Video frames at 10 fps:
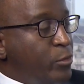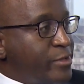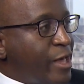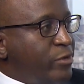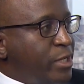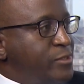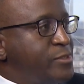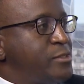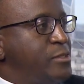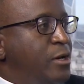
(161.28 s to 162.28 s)

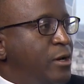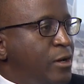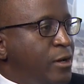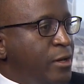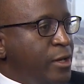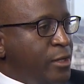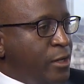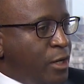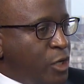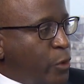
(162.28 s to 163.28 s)
governance,
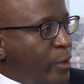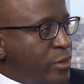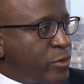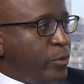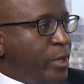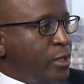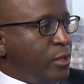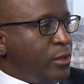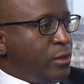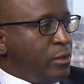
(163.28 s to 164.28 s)
going through
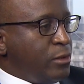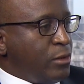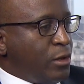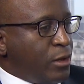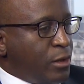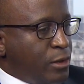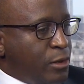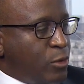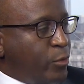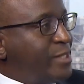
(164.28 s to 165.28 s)
any
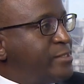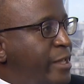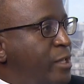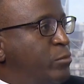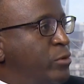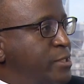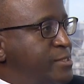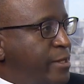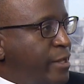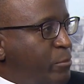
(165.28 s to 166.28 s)
red tape in
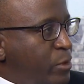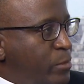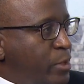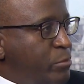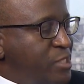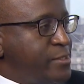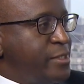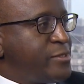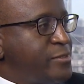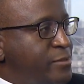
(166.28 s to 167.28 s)
setting up a
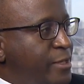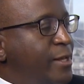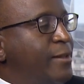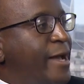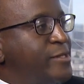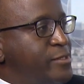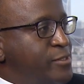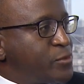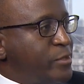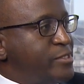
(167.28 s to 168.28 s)
business, getting
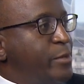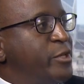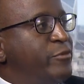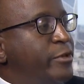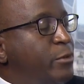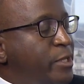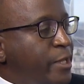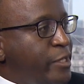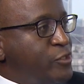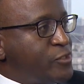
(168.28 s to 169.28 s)
licensed with the Zambia Development
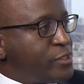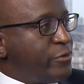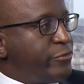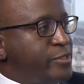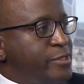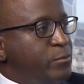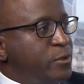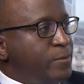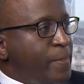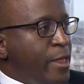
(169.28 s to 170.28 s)
Agency, for
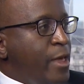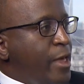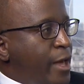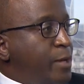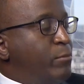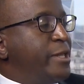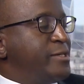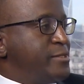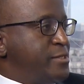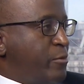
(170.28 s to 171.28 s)
example, and
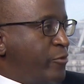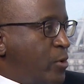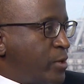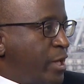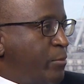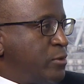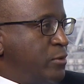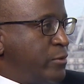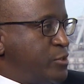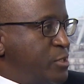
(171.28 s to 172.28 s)
placing some of our own capital
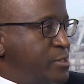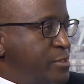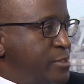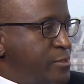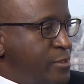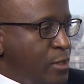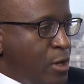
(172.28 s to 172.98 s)
in those businesses.